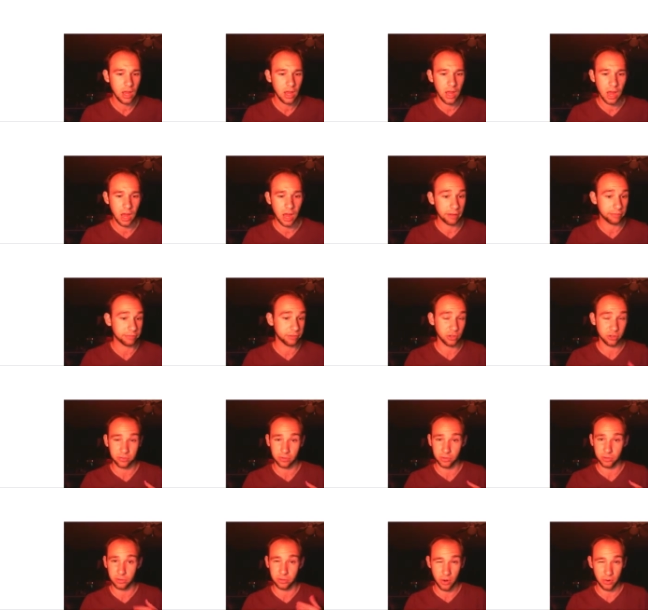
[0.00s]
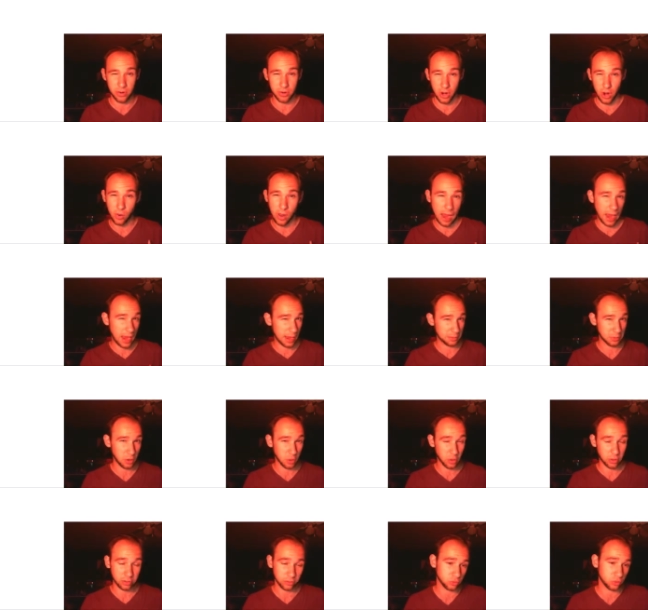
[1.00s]
Uh, for those of you who don't know, I'm
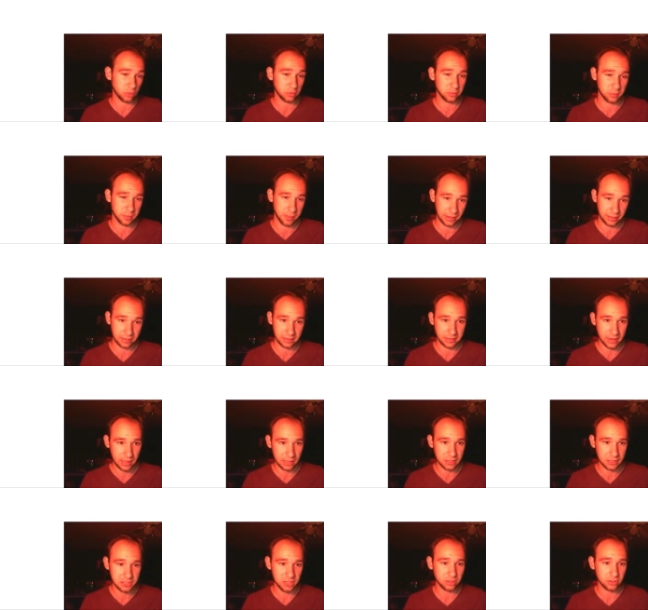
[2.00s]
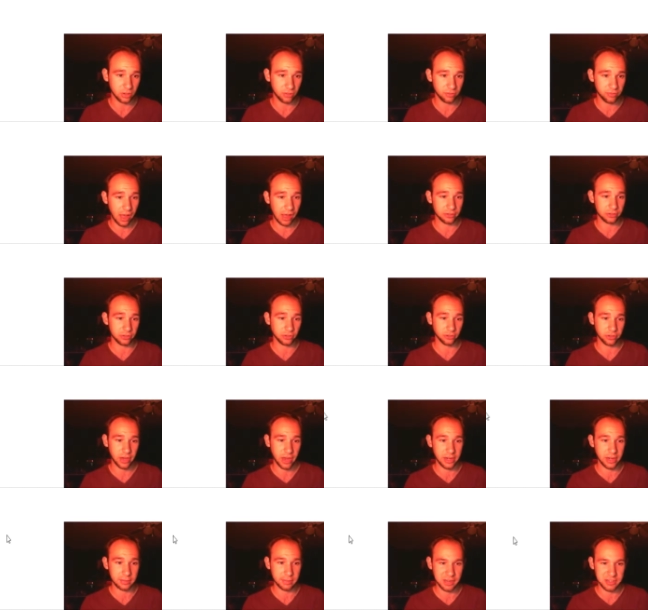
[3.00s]
going to school for paleontology, so fossils are
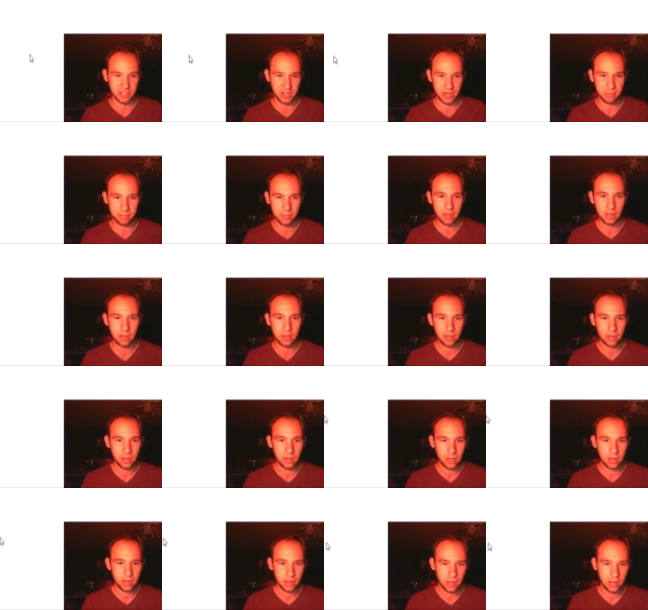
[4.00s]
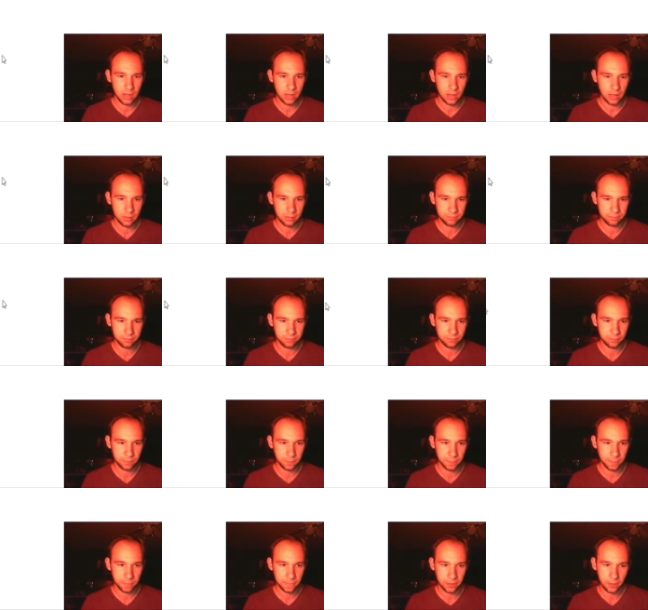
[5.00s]
kind of my jam. Um.
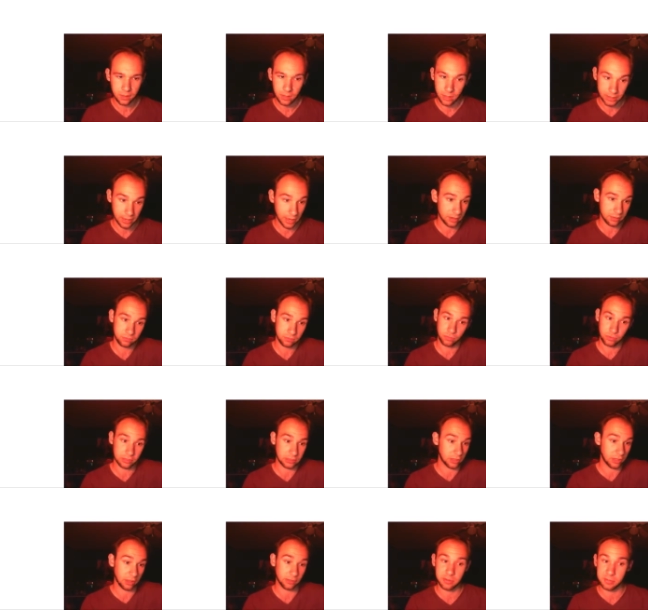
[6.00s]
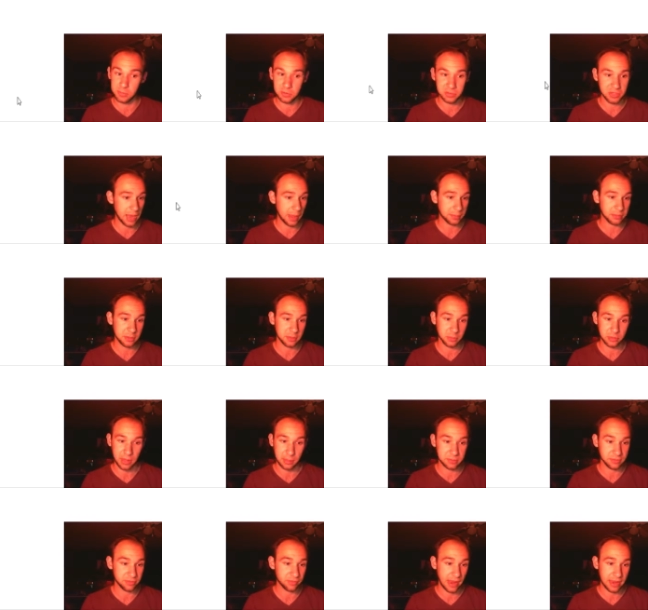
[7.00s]
Again, really love Kabutops.
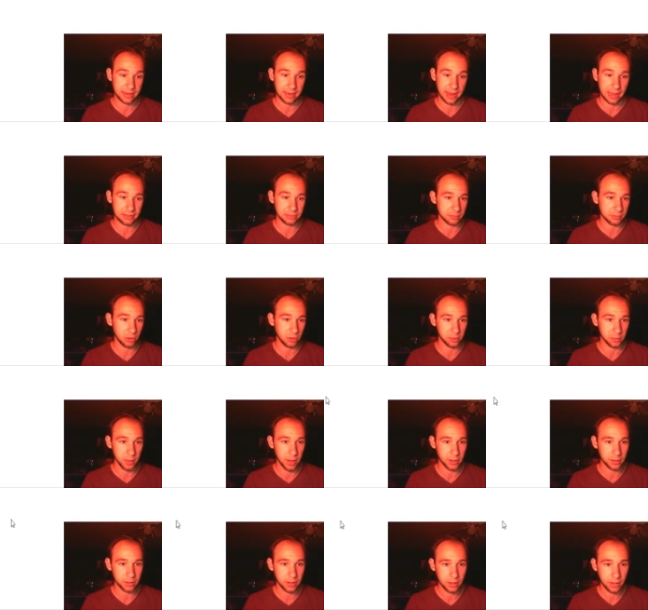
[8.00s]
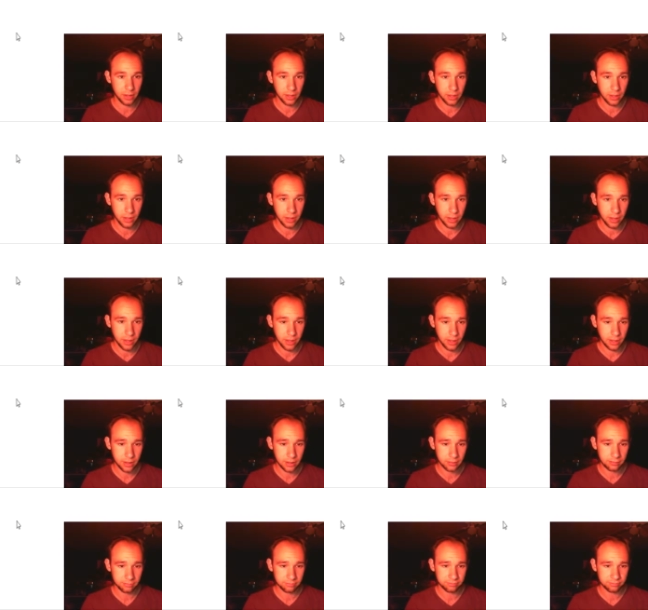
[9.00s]
Kabutop's fantastic Pokemon.
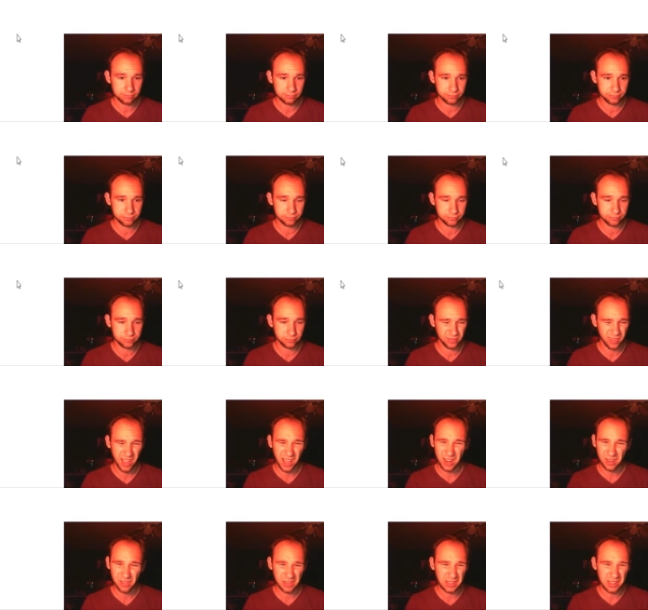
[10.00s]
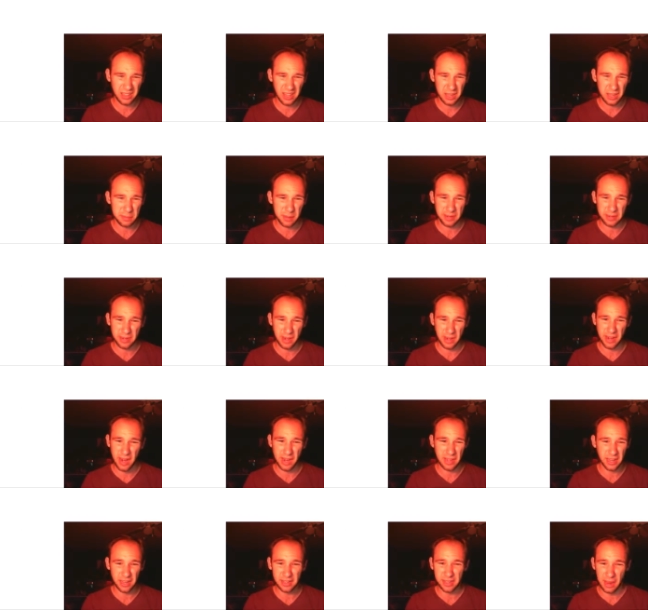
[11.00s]
Um, I don't really like Pignite. I
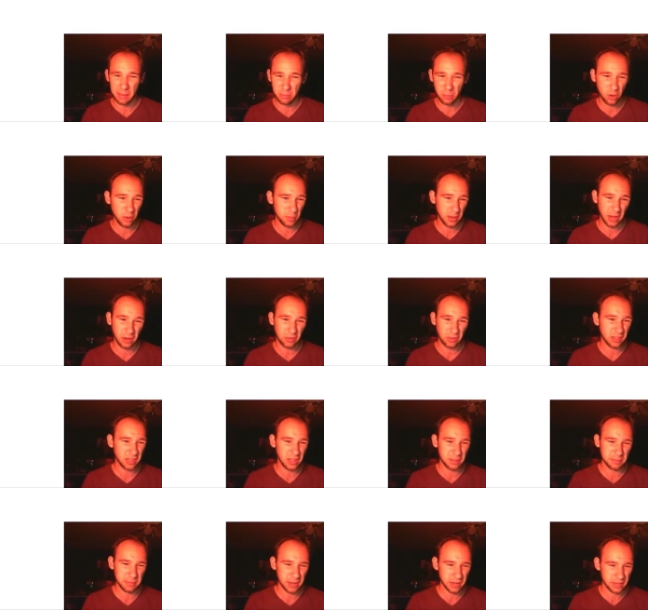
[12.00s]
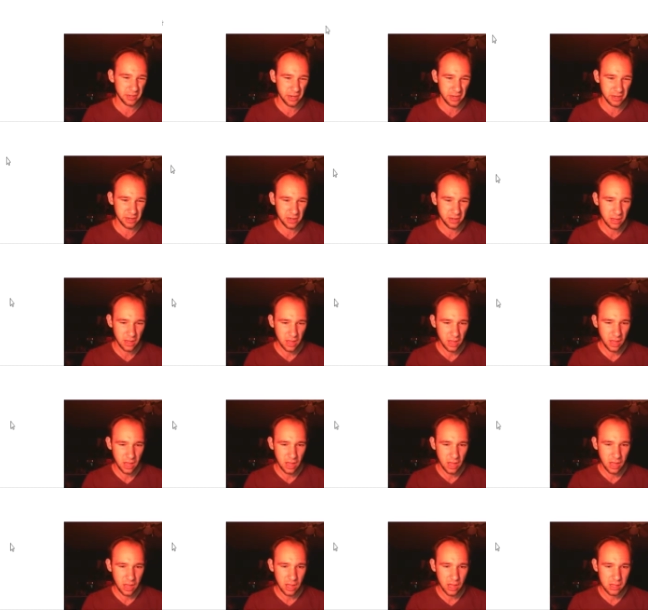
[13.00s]
like Embor, but I don't really like Pignite.
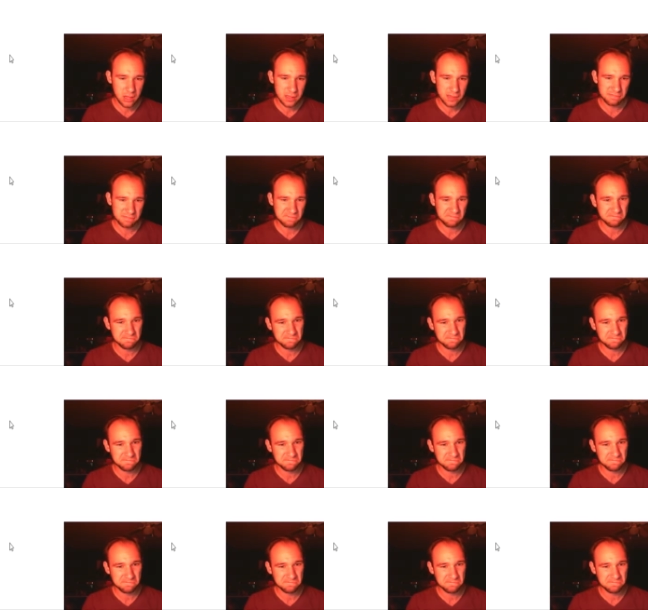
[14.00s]
Um,